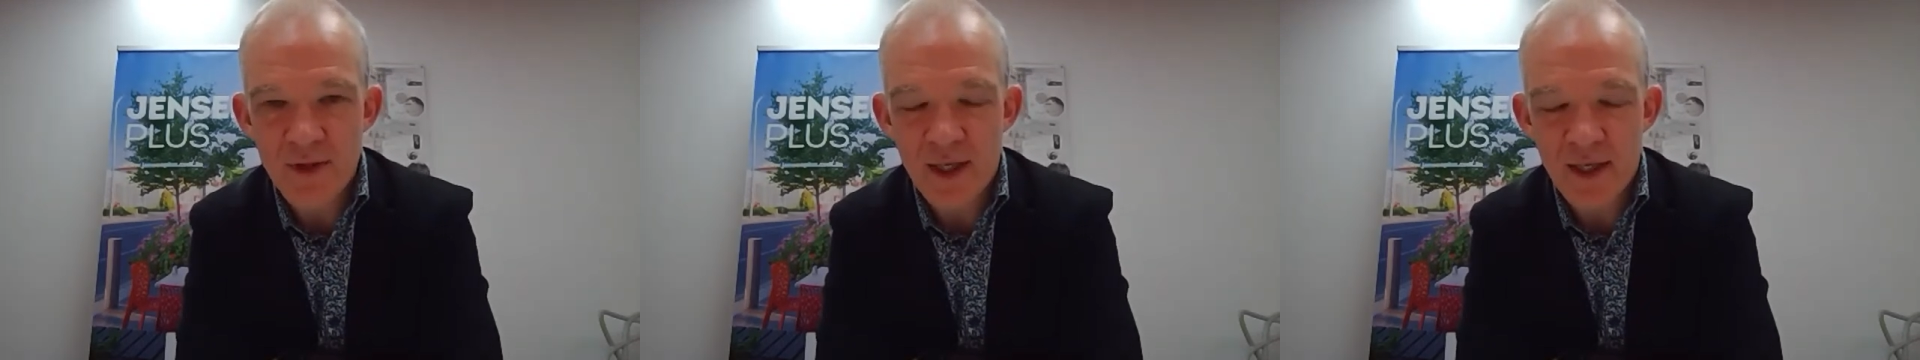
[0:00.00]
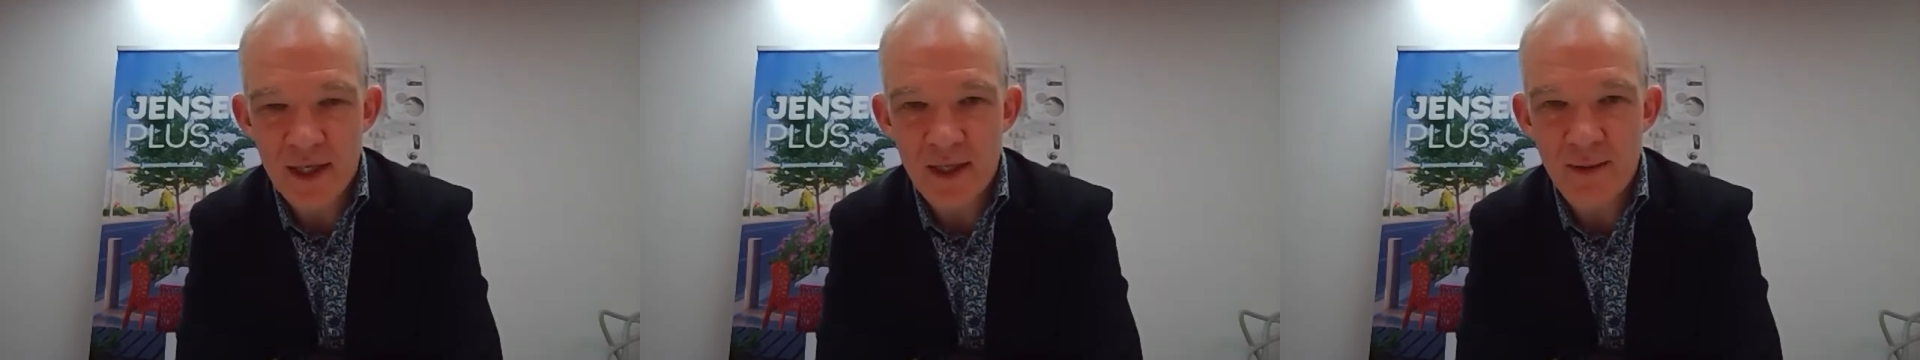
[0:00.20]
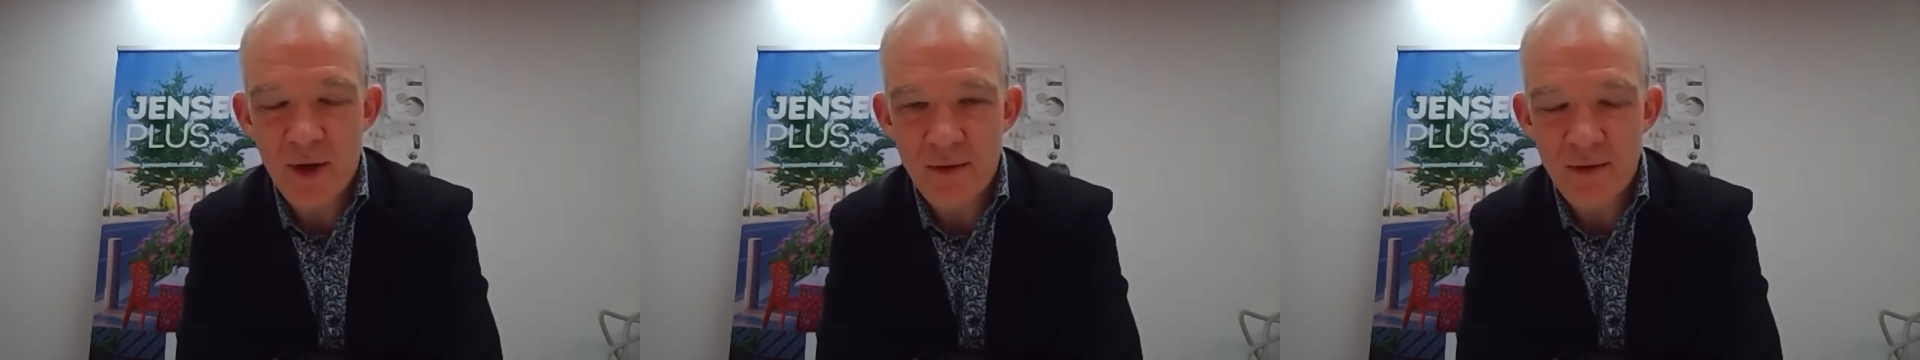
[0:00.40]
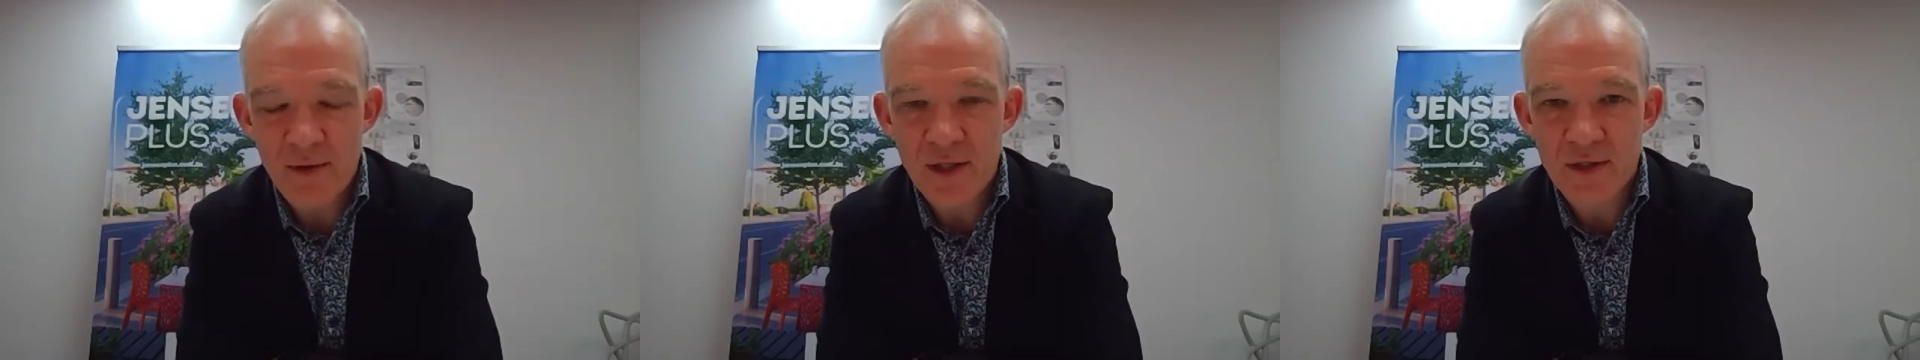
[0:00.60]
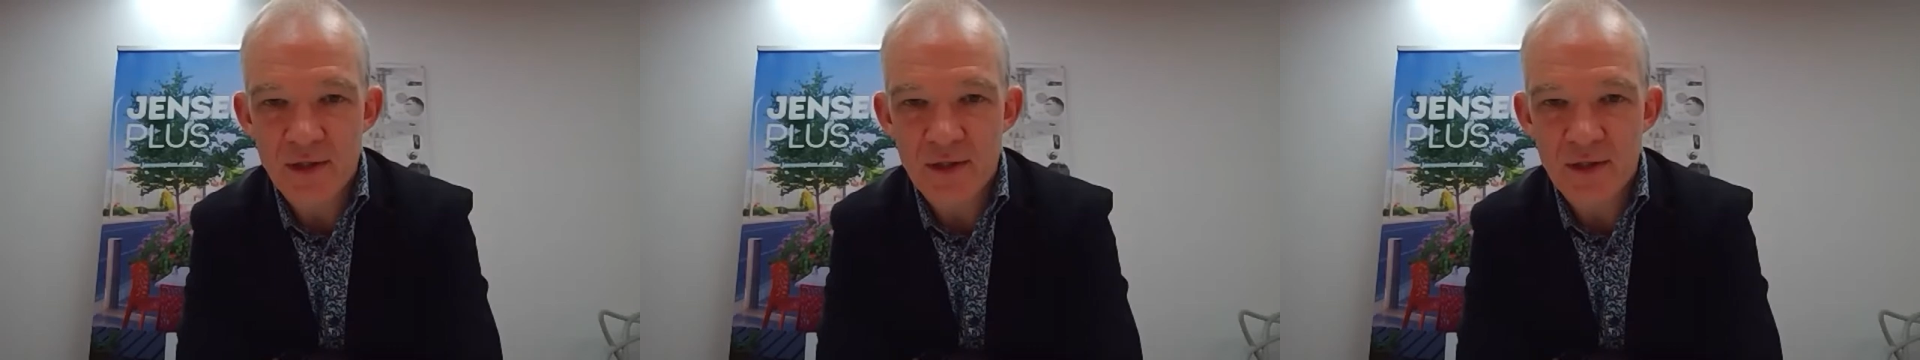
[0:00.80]
thinking about
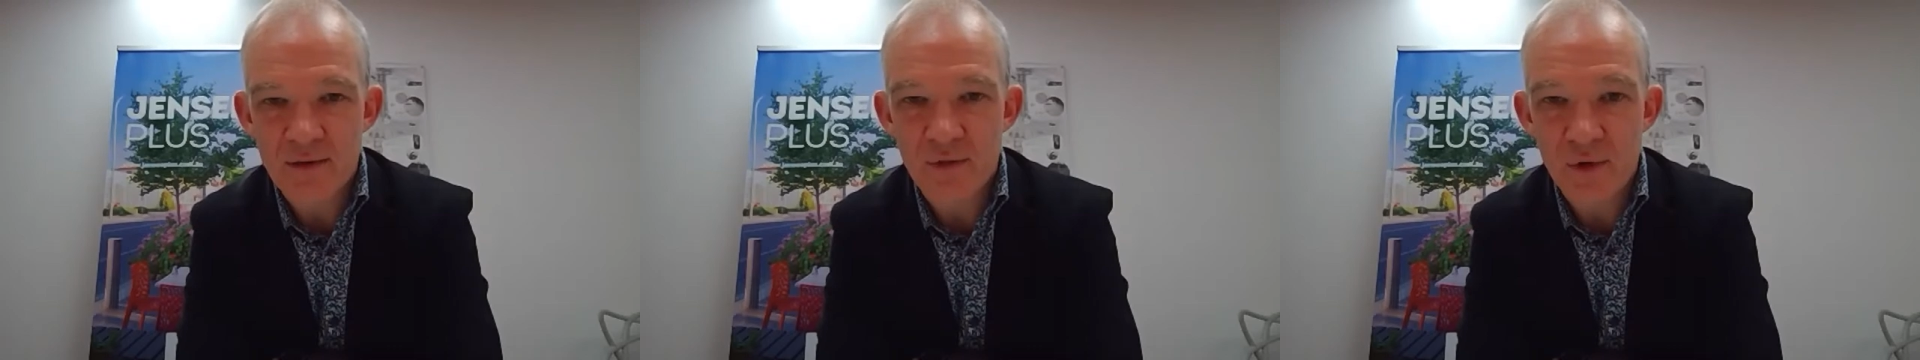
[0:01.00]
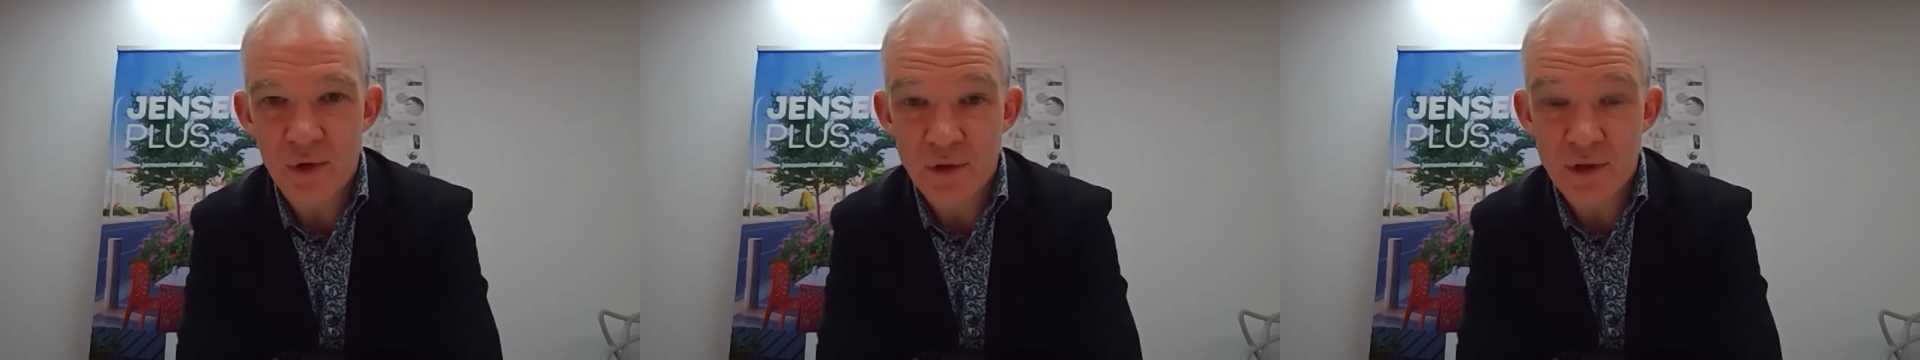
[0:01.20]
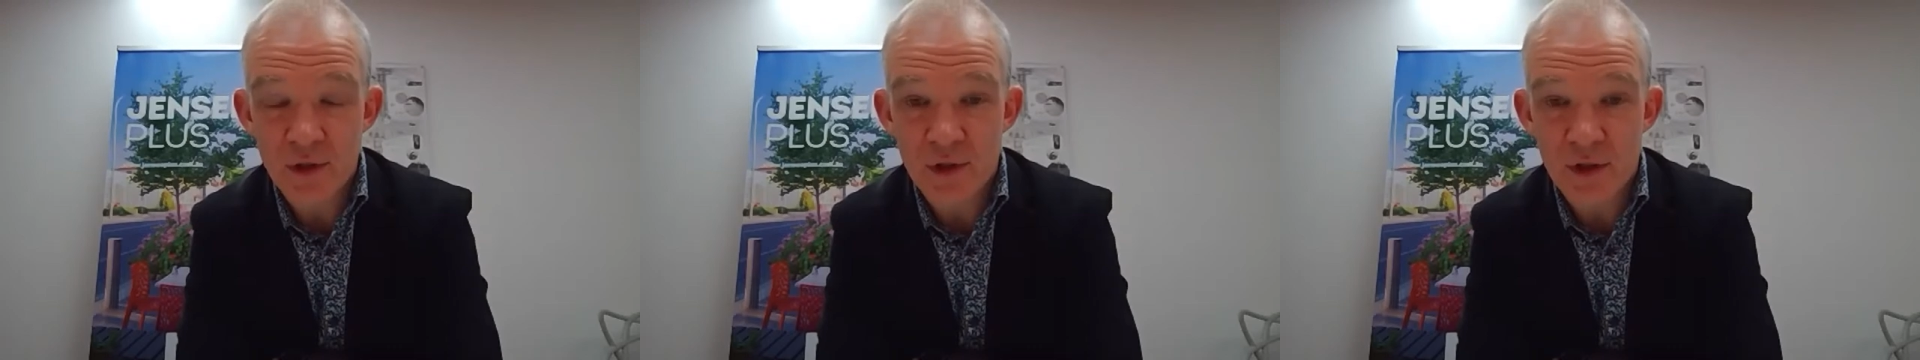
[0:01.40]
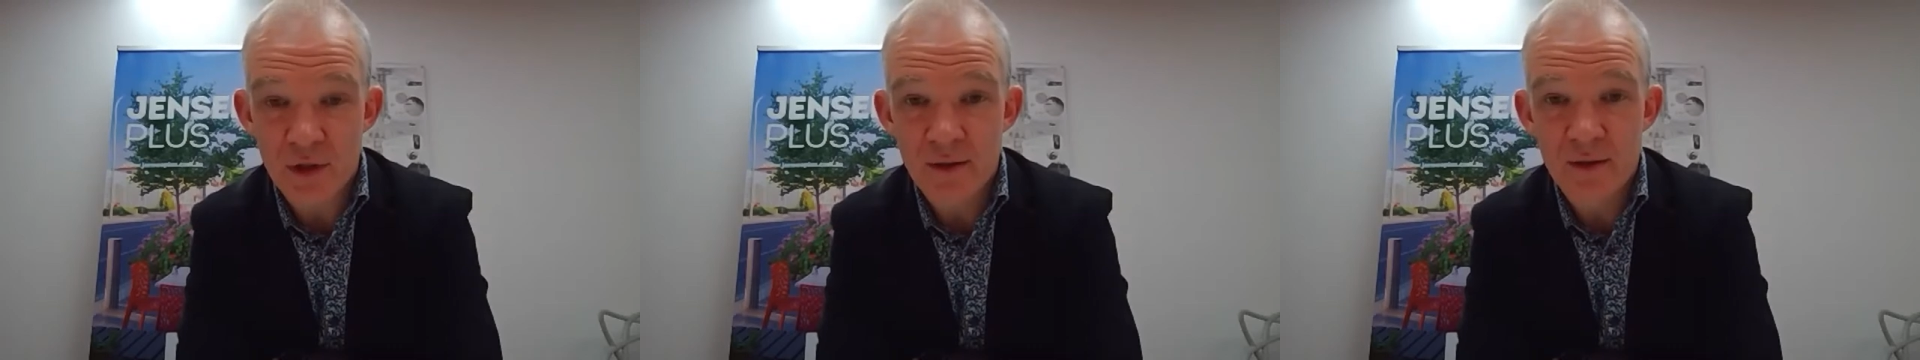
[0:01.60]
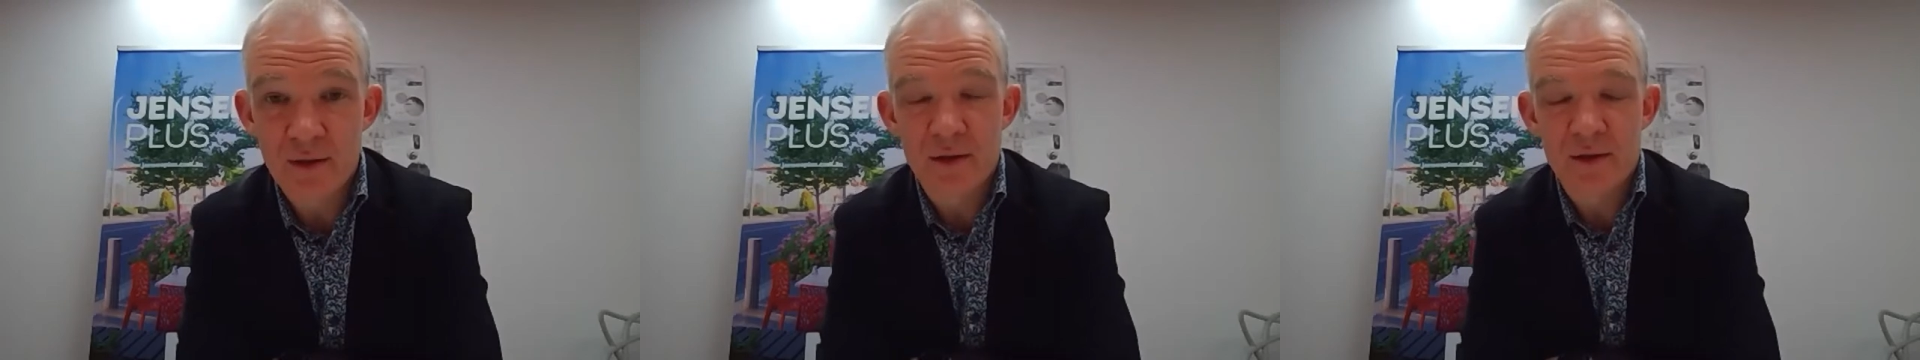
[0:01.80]
these future